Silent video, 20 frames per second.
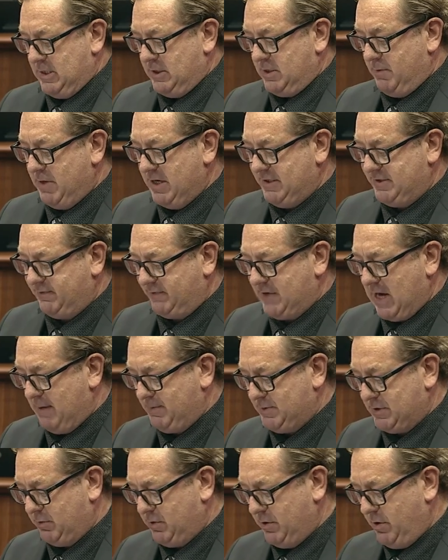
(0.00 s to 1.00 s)
The means of
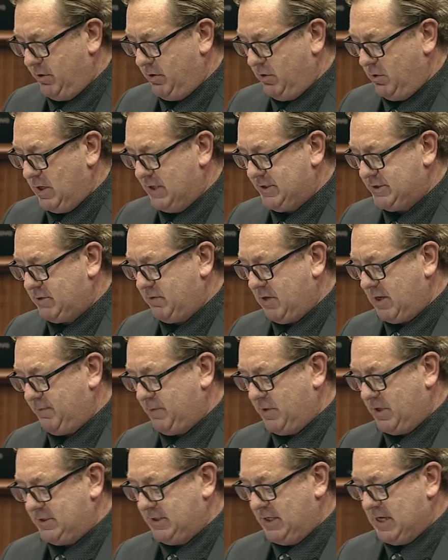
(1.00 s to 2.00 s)
capture were not always correct
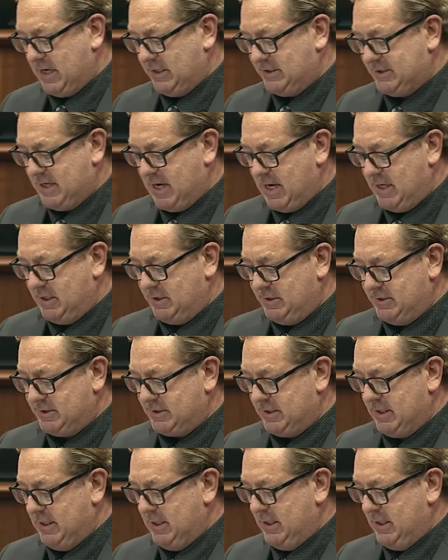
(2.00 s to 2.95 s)
by today's standards.